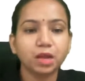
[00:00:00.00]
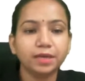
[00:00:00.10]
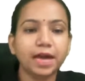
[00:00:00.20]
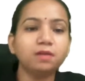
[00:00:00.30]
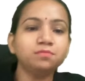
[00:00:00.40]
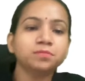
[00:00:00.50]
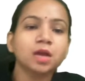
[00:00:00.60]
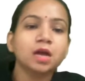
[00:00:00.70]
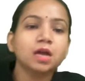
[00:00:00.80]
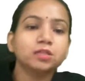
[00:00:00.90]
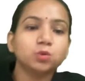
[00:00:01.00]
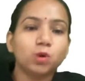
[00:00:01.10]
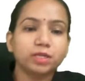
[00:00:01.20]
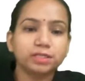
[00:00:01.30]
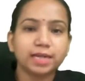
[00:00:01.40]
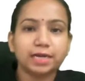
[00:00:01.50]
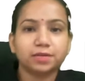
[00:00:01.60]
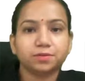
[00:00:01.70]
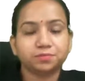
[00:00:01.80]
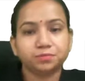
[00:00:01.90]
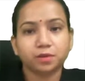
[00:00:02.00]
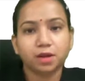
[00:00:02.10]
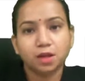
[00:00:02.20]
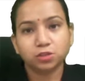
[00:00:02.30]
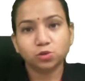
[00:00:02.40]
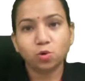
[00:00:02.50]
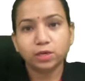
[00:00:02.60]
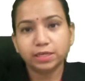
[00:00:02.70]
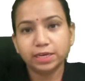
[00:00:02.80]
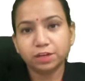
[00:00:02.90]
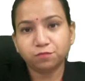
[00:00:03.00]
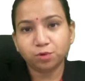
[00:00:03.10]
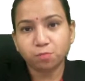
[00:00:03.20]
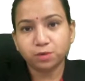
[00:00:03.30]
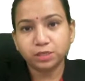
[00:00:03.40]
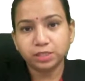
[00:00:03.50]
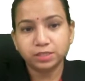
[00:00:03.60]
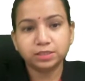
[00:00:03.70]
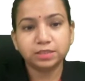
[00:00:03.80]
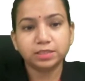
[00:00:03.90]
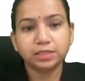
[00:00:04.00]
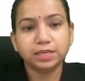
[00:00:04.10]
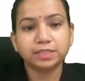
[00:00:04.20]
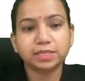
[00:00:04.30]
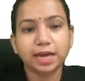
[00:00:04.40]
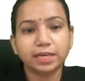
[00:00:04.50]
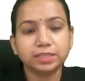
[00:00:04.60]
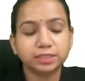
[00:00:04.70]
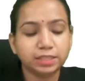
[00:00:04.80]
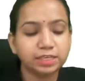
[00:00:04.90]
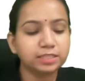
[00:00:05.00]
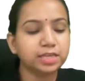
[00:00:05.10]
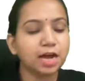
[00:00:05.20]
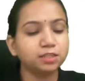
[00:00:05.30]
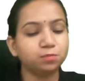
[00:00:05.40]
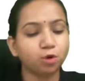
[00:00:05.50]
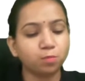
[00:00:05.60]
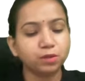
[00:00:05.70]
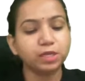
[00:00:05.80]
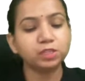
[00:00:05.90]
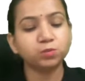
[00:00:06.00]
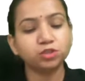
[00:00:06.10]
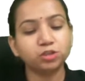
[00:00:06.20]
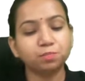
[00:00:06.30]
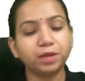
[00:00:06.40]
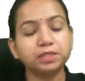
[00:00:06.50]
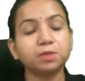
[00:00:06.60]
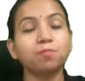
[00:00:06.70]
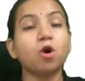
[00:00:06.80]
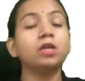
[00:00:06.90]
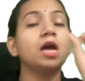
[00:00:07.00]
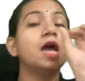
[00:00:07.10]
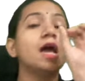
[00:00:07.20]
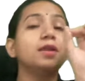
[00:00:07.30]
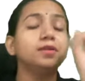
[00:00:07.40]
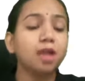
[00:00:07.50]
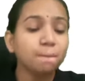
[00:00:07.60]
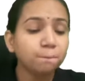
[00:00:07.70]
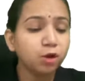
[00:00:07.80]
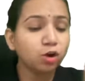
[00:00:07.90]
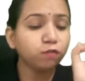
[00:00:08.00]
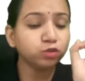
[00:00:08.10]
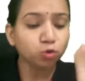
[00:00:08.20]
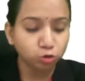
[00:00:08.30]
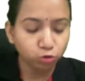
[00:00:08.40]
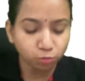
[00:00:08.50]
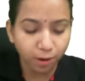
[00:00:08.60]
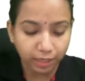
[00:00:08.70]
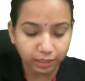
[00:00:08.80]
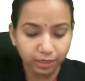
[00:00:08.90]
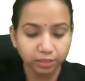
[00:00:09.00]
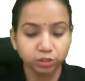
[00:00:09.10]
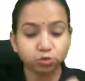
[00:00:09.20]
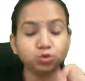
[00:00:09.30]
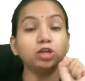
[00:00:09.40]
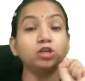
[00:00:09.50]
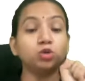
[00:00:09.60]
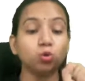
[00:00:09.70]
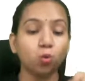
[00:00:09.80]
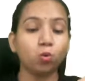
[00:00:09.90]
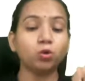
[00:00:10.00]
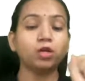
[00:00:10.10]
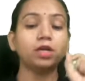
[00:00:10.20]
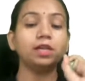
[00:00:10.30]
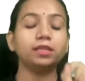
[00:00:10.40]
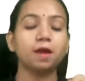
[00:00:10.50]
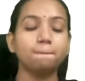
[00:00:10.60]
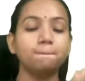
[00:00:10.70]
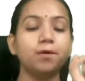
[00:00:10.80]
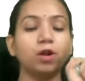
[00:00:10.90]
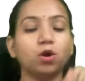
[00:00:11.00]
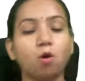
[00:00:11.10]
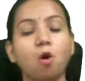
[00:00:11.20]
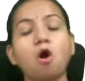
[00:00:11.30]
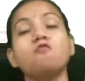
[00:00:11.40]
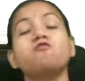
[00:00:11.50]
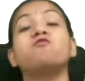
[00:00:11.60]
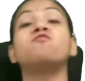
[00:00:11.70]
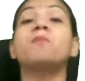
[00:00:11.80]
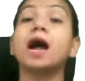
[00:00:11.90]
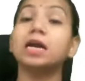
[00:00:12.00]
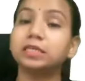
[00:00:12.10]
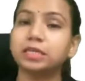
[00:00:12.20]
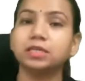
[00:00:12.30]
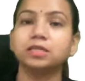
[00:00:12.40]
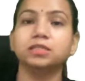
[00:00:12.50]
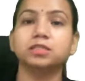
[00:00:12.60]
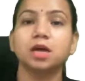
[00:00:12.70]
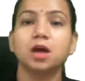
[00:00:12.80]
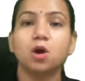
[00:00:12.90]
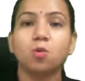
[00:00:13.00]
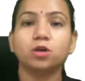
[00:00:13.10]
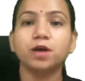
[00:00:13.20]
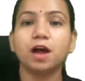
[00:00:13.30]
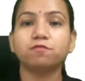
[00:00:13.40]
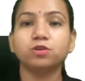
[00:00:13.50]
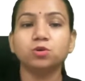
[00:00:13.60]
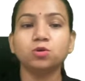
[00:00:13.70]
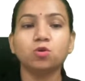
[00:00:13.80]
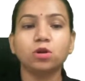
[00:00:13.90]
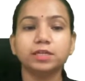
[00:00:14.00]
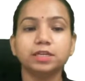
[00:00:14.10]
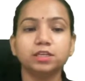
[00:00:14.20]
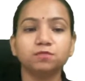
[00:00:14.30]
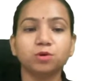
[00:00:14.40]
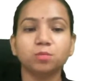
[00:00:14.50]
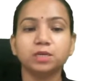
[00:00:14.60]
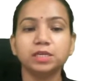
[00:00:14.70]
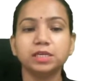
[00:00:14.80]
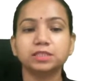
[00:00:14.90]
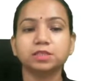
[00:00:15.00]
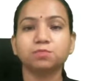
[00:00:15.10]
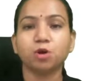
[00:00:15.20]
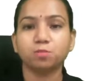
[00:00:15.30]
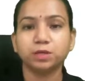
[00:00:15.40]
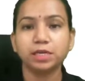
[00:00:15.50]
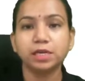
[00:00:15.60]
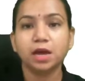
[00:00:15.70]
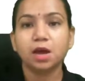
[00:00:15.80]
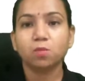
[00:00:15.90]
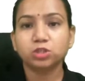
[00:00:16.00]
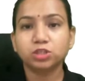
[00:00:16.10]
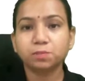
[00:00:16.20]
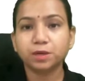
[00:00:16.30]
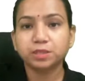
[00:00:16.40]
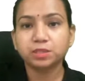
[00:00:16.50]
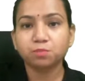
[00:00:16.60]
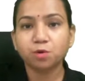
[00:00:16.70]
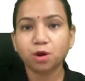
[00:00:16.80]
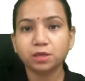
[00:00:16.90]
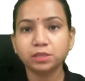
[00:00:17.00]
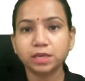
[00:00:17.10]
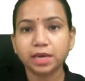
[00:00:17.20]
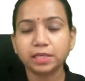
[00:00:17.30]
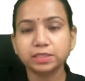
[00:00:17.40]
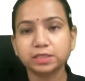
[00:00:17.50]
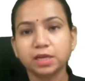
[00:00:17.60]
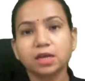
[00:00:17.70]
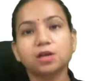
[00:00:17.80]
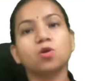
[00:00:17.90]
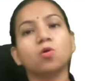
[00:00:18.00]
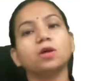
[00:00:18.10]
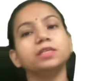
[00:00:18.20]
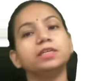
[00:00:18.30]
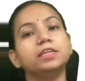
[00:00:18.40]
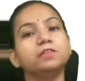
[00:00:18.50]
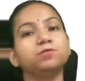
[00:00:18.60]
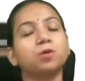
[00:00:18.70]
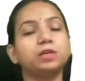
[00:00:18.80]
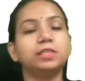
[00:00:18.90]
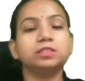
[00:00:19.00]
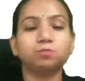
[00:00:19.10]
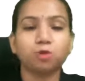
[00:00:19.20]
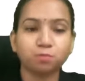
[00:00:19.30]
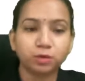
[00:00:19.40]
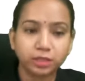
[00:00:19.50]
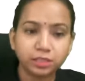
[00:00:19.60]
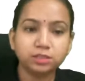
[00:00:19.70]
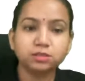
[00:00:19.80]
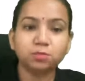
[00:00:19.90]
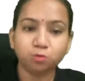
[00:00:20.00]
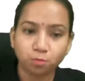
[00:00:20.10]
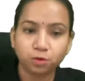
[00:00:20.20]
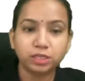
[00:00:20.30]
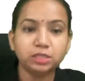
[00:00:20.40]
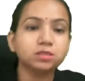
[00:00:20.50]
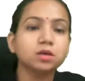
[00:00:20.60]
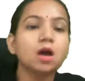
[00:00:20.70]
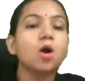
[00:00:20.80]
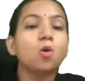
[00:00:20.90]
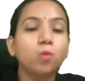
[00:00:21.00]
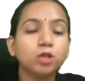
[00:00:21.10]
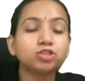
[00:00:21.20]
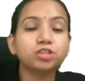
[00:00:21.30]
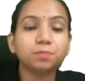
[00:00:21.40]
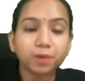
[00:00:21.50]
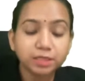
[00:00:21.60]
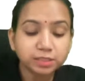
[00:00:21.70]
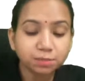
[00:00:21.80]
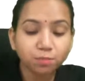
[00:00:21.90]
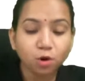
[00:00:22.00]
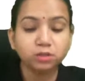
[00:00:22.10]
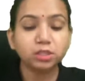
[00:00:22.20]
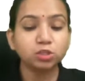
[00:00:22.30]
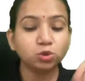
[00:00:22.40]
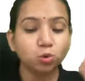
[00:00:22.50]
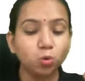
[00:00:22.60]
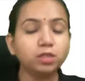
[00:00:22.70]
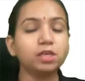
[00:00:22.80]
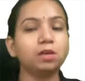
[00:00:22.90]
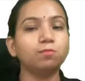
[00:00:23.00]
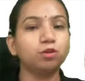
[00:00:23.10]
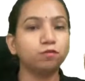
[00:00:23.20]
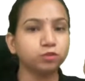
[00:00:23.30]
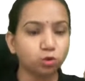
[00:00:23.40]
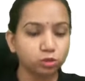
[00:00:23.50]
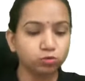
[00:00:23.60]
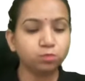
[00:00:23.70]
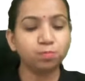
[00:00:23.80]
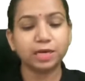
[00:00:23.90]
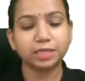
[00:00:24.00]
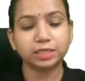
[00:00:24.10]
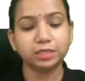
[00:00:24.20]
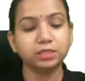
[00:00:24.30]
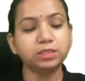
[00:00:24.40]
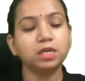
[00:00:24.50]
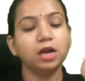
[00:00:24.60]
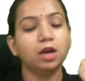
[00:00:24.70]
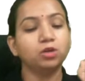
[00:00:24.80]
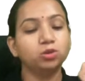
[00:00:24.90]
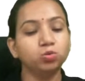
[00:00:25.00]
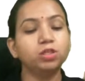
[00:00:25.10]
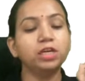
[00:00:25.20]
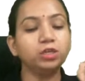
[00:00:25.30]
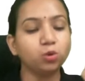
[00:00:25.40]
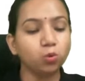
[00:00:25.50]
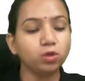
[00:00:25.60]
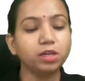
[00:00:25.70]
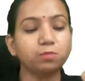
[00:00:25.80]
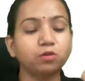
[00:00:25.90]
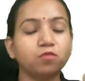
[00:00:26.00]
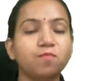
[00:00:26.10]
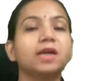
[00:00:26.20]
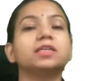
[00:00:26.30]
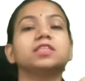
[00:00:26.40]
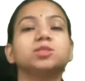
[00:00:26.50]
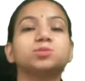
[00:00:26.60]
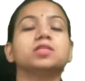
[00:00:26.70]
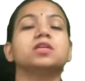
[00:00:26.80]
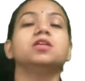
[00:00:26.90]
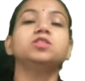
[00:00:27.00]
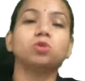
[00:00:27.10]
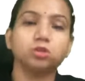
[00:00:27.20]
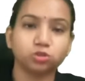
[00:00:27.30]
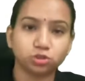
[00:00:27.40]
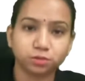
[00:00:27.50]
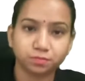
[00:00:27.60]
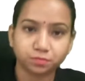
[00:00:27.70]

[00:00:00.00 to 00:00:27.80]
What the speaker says: Yeah. So what is that? So colligative properties, yes guys, these are the properties which depends upon number of solute particles to the total number of particles. What you have to know, colligative property is a property which depends upon, yes, colligative property is a property, the properties which depends upon the total number of solute particles to the total number of particles present in solution.